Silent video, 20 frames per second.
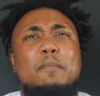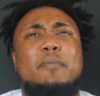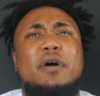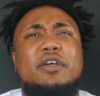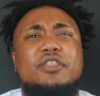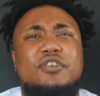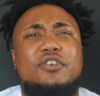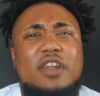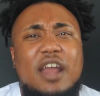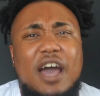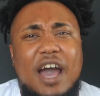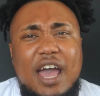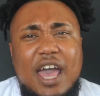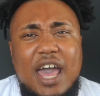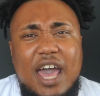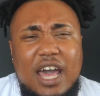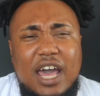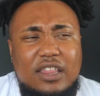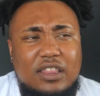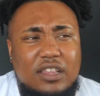mother and I
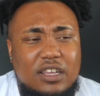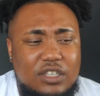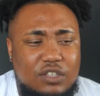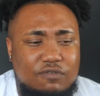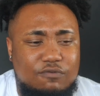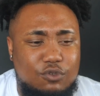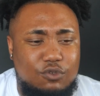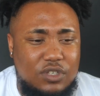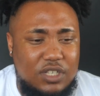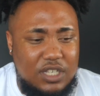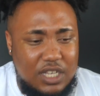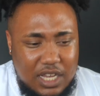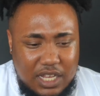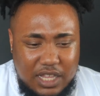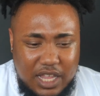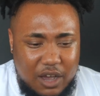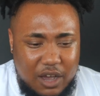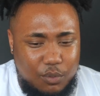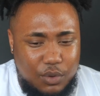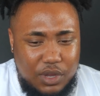had this routine
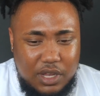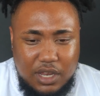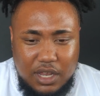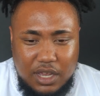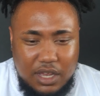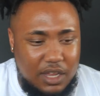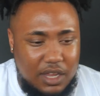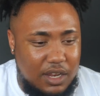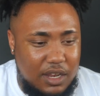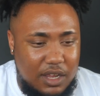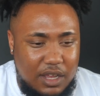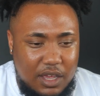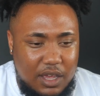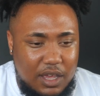that we did.